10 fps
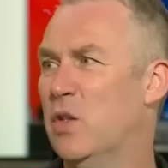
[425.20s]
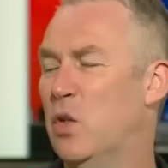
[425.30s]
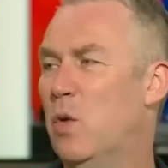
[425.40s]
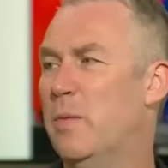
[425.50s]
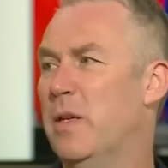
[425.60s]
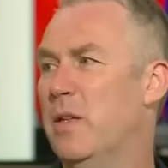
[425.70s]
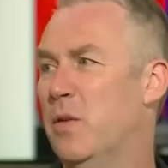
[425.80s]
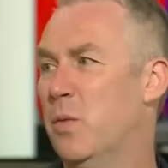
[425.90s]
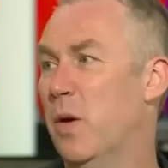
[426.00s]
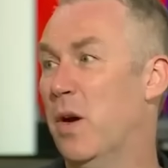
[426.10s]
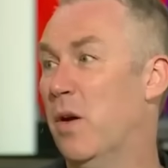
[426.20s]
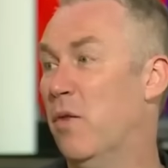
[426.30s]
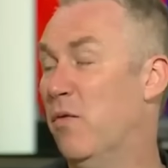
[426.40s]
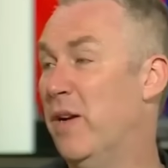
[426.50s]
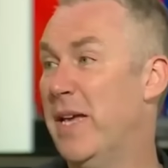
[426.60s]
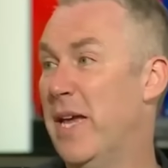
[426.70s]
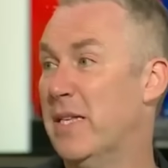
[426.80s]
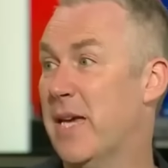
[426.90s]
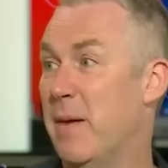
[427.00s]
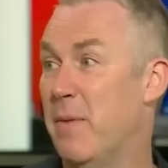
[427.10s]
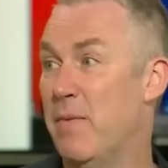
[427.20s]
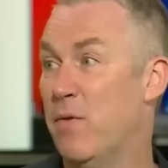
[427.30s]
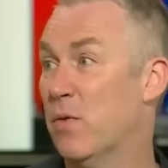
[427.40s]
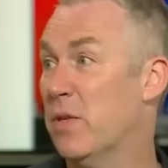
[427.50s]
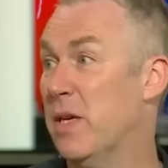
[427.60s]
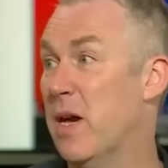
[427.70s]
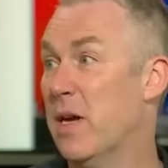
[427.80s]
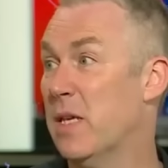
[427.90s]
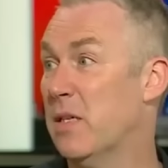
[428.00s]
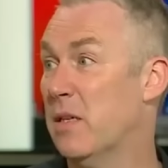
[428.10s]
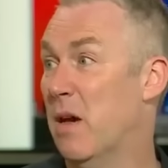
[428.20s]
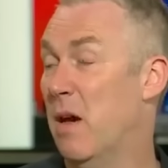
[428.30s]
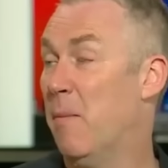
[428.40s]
Dortmund were really keen to keep him, of course, the youngest